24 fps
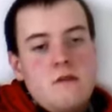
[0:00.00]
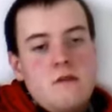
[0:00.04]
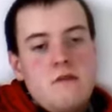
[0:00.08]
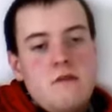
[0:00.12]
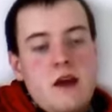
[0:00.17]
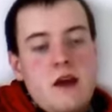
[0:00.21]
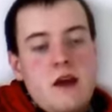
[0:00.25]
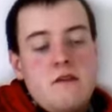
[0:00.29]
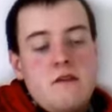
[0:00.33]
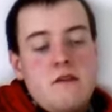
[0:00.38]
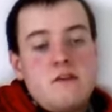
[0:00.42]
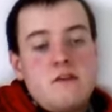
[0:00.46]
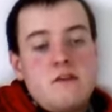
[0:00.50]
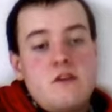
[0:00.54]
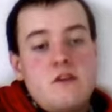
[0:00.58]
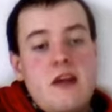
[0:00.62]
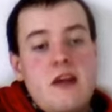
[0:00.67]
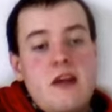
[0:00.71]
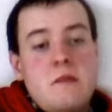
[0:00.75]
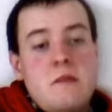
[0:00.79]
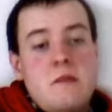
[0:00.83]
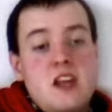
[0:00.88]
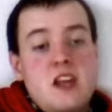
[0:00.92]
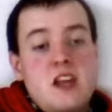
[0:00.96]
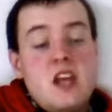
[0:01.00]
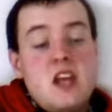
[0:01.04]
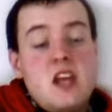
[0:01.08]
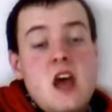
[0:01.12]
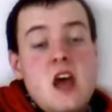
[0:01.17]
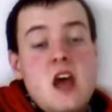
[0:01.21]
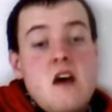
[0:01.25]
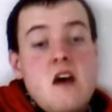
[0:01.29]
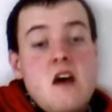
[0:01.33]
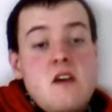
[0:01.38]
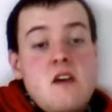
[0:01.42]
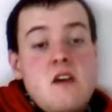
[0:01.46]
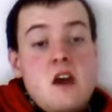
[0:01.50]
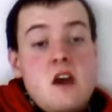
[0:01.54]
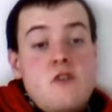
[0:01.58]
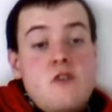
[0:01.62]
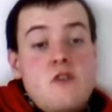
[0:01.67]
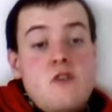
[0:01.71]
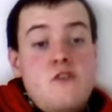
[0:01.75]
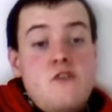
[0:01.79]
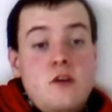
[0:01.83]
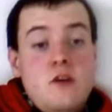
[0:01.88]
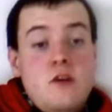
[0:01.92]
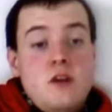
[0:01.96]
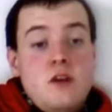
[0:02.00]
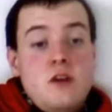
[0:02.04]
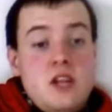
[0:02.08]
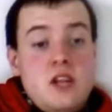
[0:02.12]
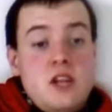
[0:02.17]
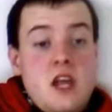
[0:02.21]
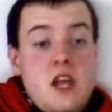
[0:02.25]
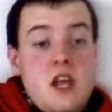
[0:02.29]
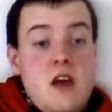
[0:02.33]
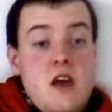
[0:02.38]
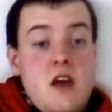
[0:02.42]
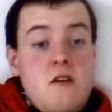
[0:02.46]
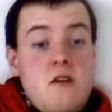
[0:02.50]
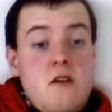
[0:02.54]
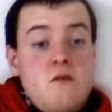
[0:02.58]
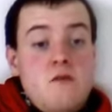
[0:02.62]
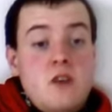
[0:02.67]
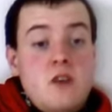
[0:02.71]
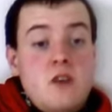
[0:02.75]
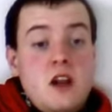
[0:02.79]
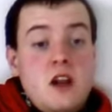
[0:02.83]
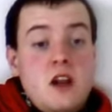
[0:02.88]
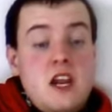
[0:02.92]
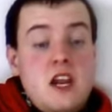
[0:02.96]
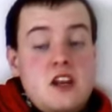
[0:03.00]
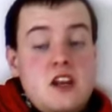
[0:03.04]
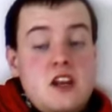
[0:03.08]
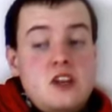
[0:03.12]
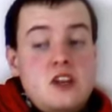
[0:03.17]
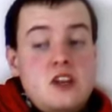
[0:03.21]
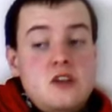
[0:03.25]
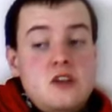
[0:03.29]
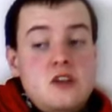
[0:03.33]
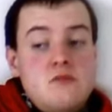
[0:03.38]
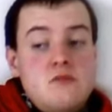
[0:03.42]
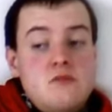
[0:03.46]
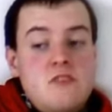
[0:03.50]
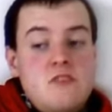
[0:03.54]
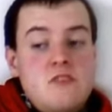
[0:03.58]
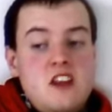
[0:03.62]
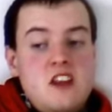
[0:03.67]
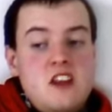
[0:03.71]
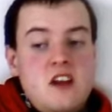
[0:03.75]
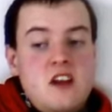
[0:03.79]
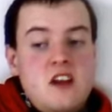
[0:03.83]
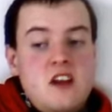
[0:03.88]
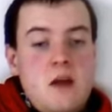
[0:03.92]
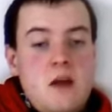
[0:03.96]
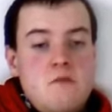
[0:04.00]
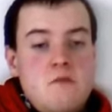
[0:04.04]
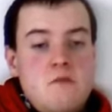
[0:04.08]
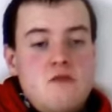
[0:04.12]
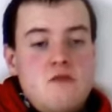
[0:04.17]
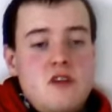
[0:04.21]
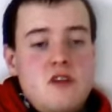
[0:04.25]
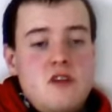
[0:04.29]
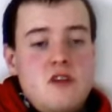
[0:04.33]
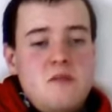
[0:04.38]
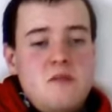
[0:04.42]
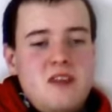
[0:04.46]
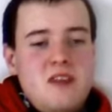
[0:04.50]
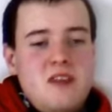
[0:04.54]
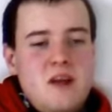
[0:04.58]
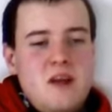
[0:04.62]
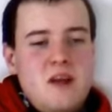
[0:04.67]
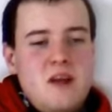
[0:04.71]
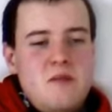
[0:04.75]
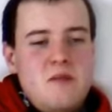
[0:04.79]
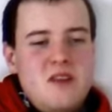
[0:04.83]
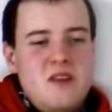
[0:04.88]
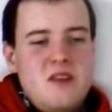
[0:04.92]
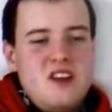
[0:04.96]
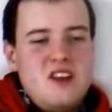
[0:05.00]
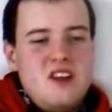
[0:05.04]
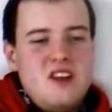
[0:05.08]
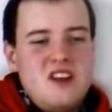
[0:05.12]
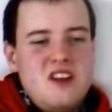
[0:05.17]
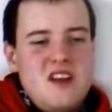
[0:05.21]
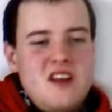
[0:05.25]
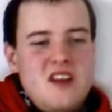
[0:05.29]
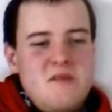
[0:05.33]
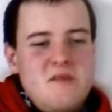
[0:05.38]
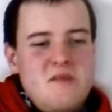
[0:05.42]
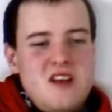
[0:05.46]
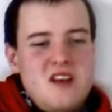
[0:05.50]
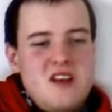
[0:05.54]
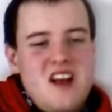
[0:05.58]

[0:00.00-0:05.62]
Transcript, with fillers: Right, so that means the uh, funeral is here for Cletus this time. But I'm a bit sleepy.